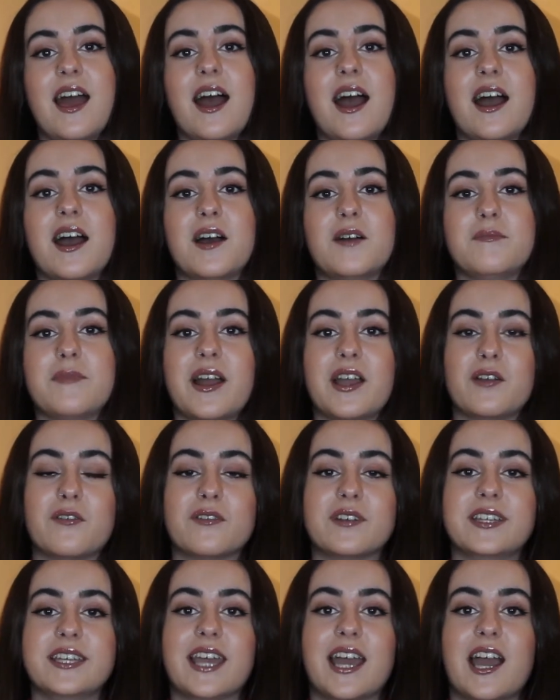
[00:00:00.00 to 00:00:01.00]
I
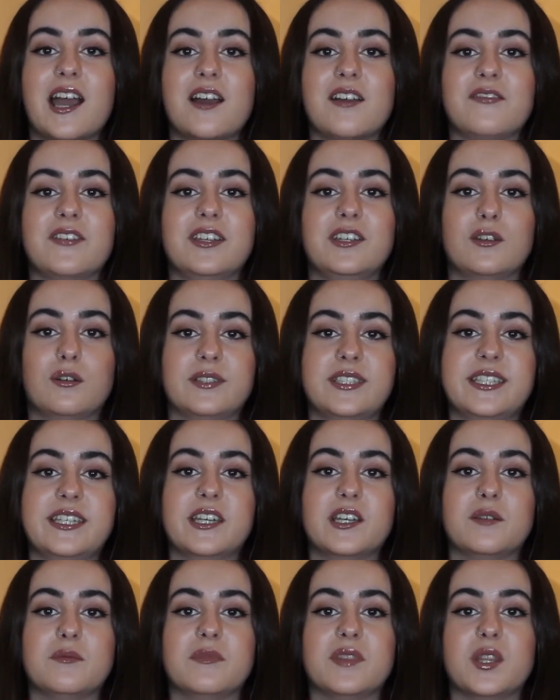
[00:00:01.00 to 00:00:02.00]
already have in
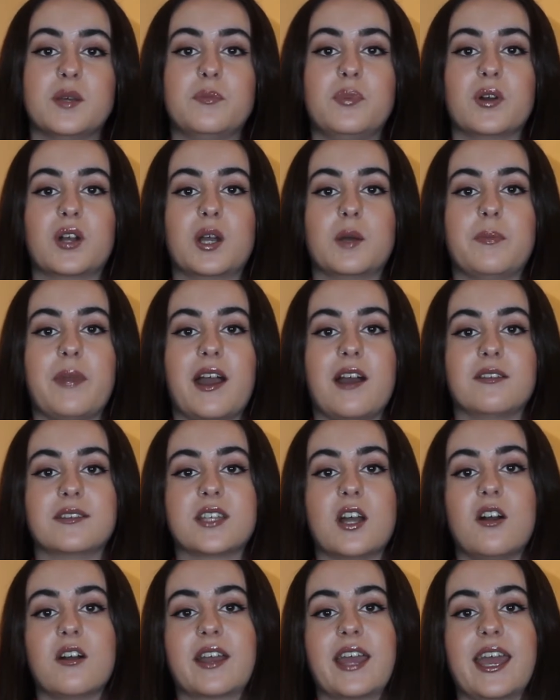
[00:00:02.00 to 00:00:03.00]
Nottingham the book
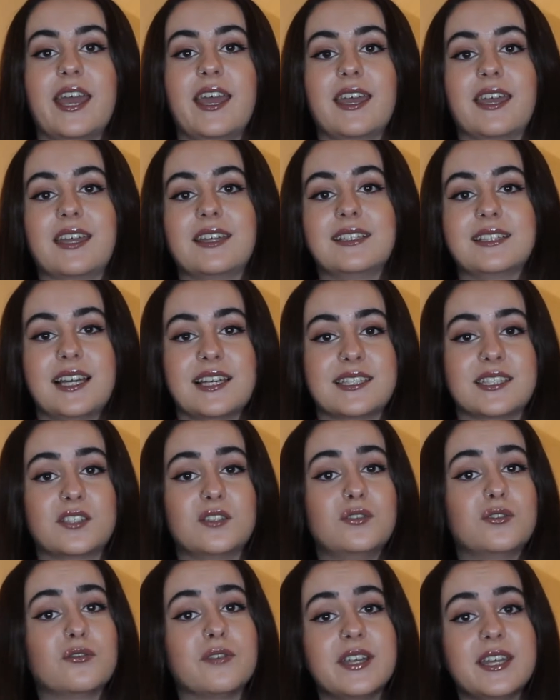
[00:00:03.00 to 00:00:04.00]
about archaic and classical
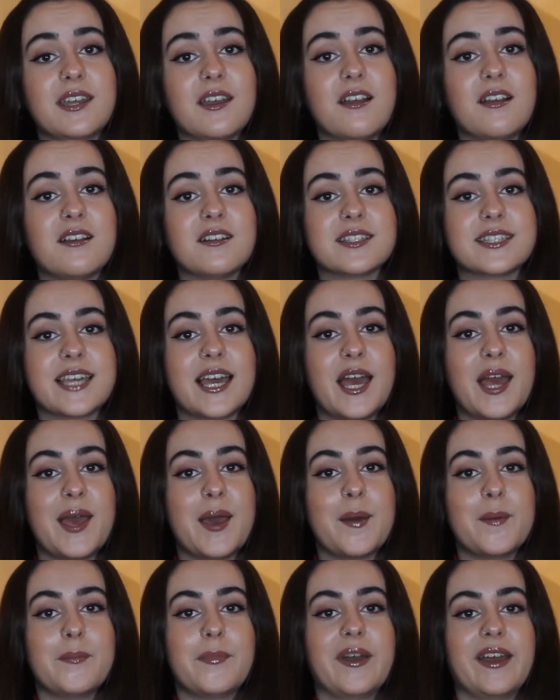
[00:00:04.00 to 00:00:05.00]
Greek art,
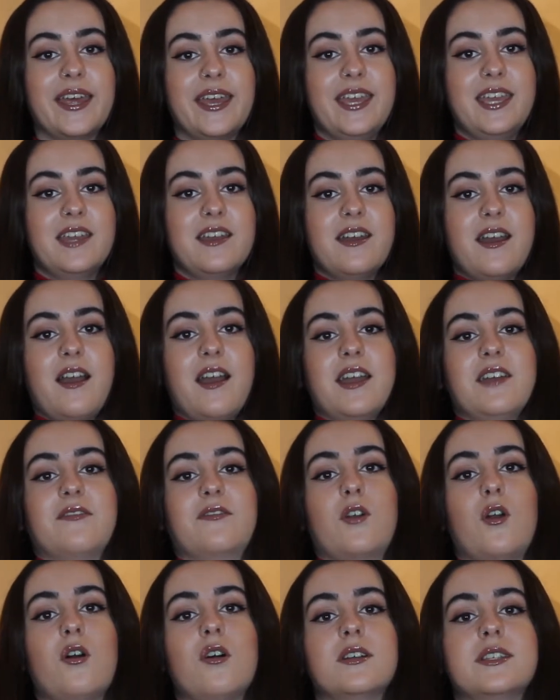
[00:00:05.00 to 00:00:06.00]
but here I have
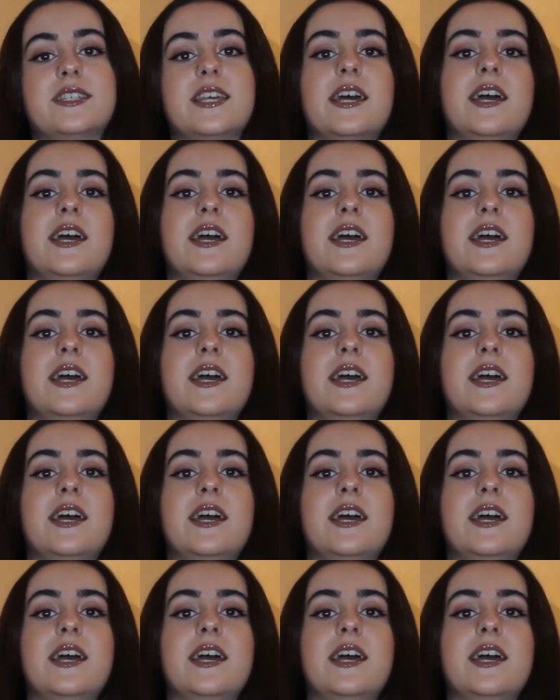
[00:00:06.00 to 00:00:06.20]
got